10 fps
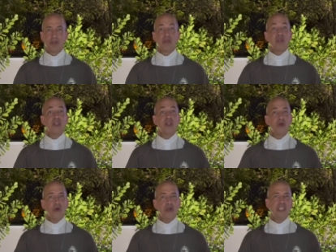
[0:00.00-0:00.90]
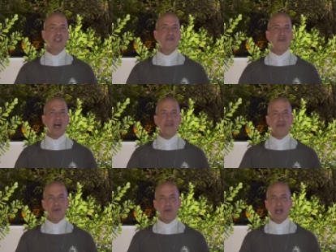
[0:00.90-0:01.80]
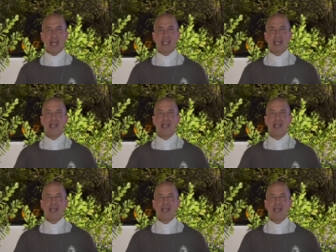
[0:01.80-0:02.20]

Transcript: Then the Lord, as the father of the bride,